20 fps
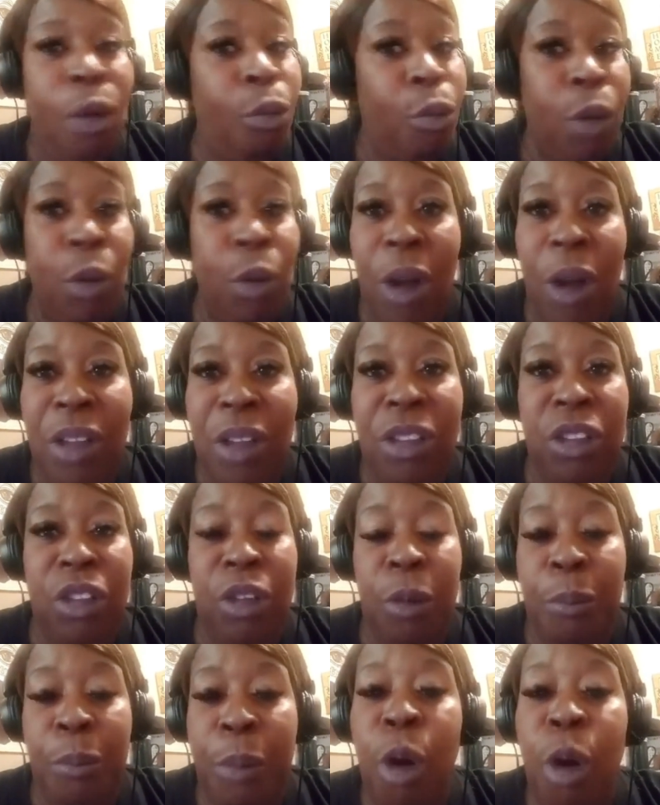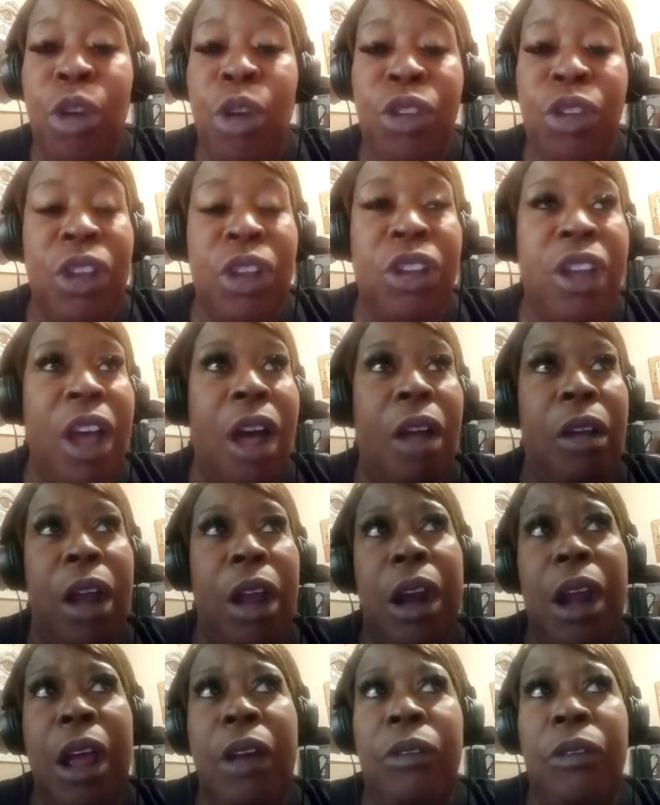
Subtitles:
we wasn't supposed to tell, and